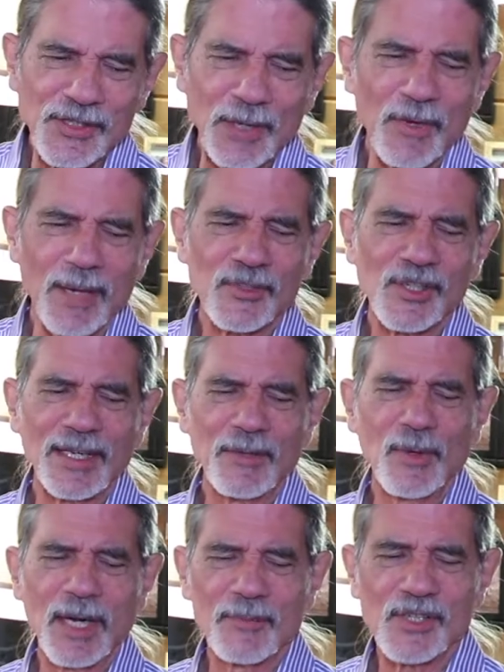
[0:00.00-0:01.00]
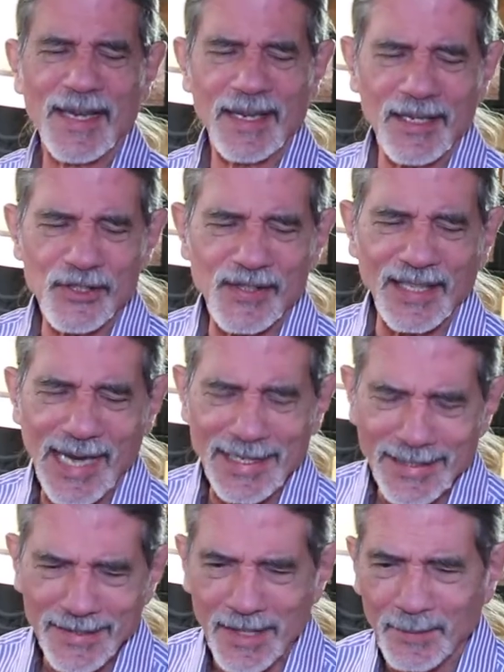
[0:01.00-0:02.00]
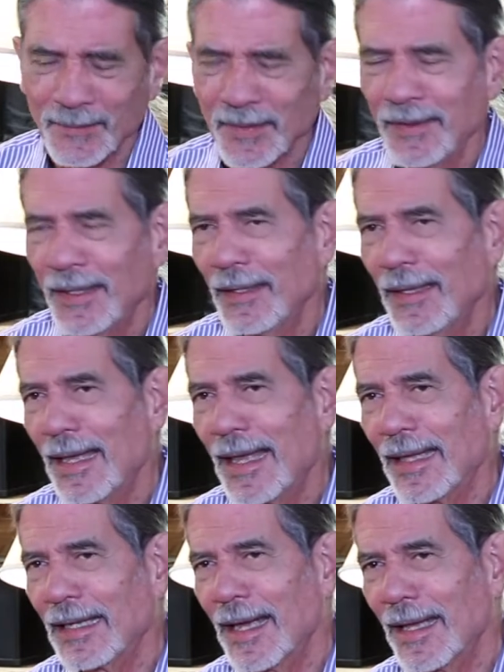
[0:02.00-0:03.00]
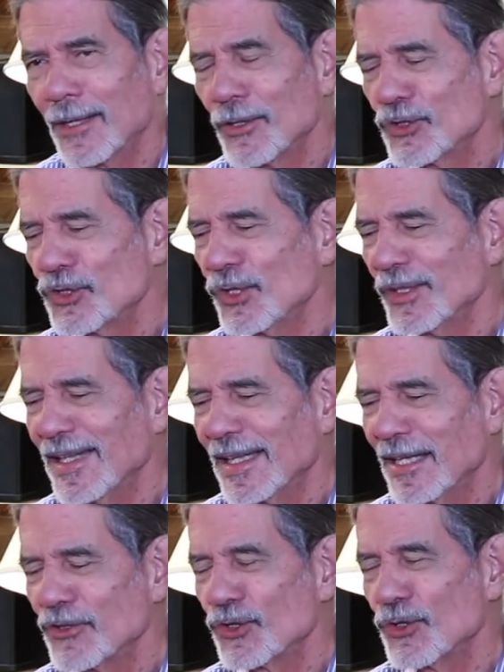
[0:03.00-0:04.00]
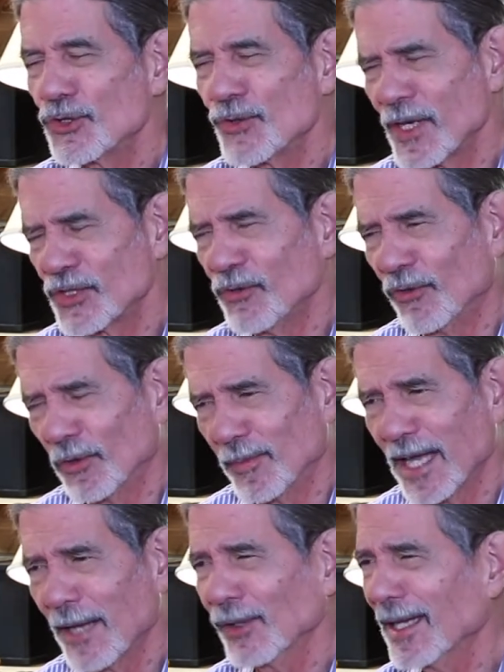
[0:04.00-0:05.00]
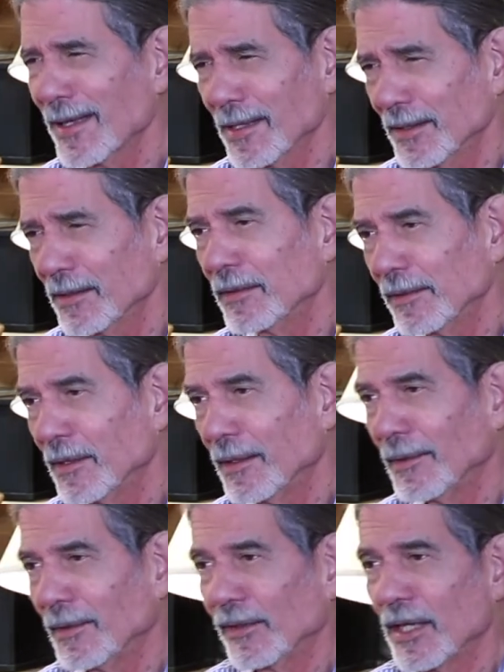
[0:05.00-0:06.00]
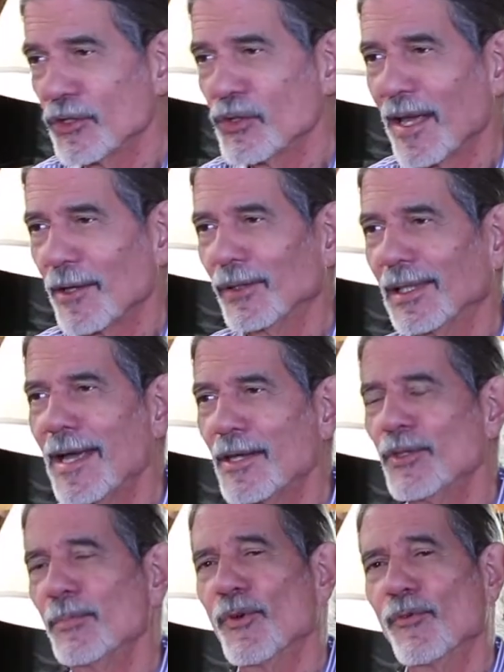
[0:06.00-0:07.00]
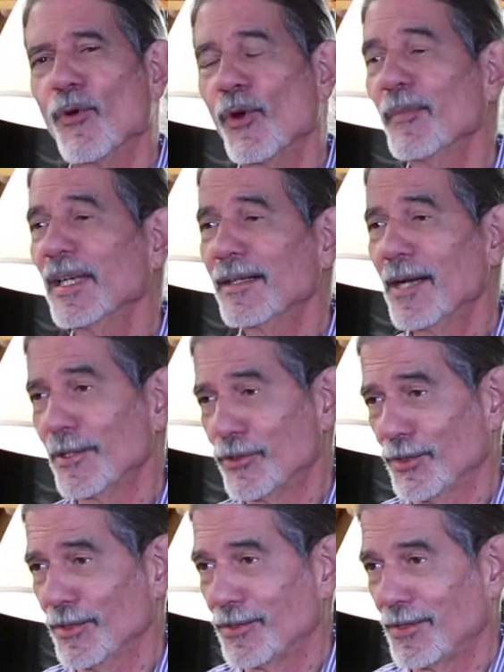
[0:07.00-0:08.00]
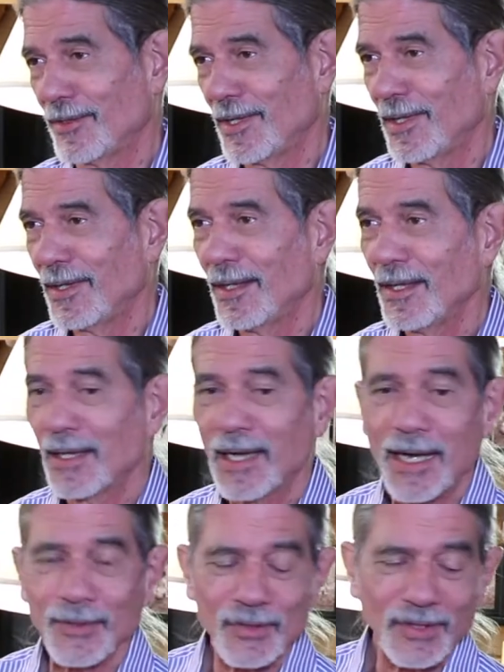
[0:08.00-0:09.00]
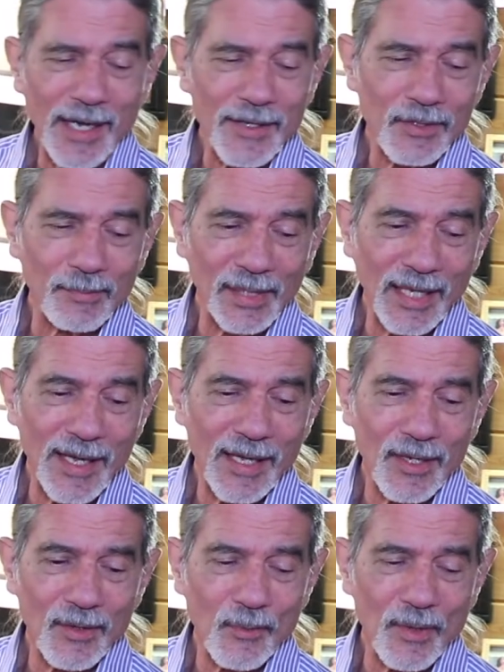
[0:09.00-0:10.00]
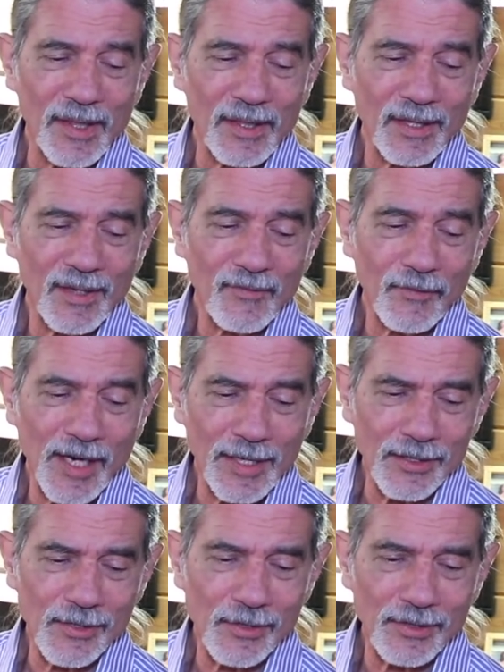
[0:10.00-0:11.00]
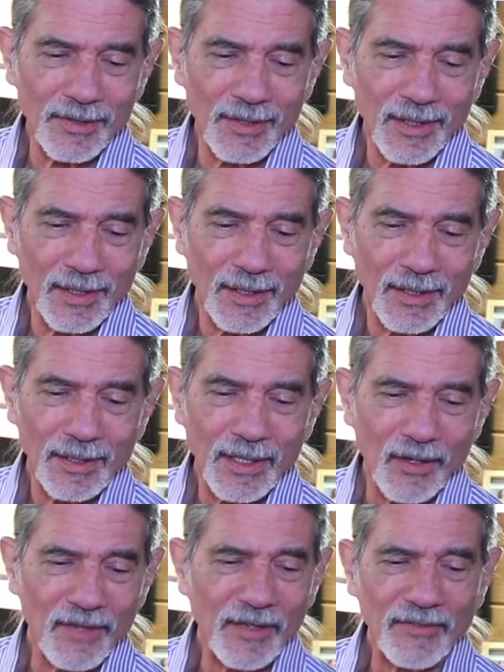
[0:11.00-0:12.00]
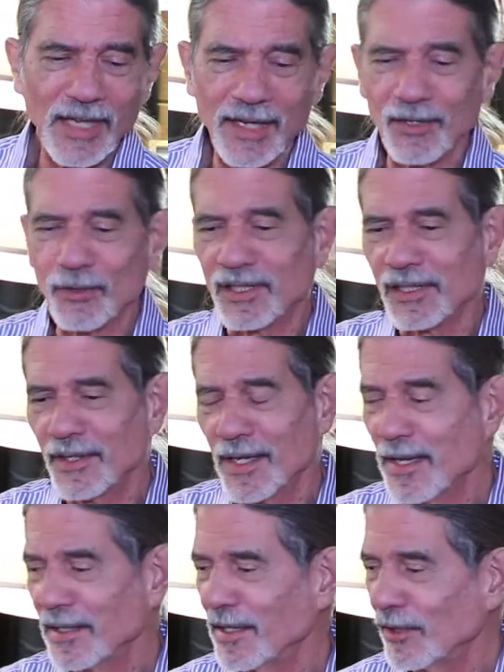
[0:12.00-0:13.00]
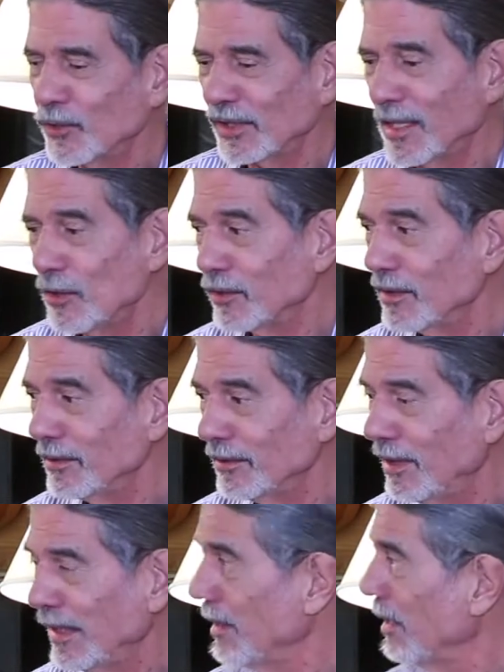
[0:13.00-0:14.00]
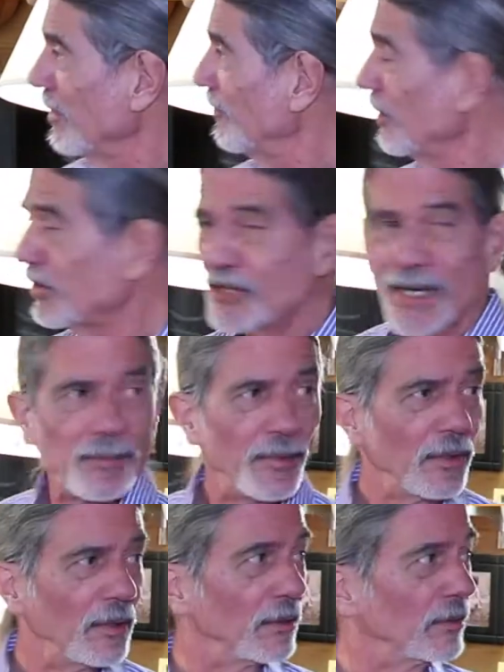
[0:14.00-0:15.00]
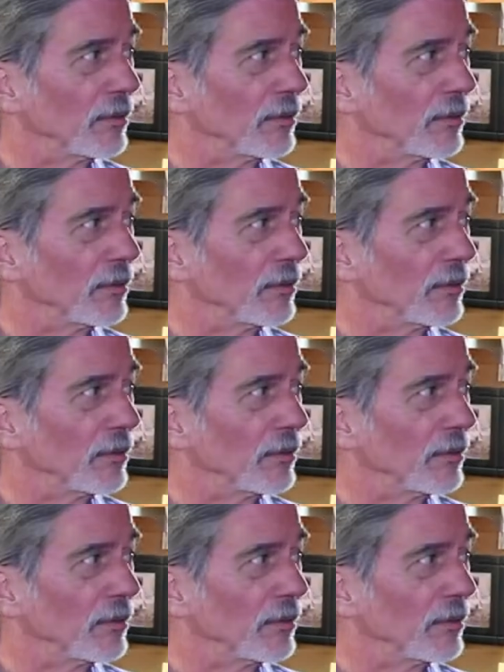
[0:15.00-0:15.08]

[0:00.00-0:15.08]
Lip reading: not what I'm saying. What I'm saying is that I did them, and I understood that it's too stressful for me. I don't like it. Okay, so I don't like to perform in concerts. I do like to play with friends. You know, if I've got a good clarinet and a good laudo. For example,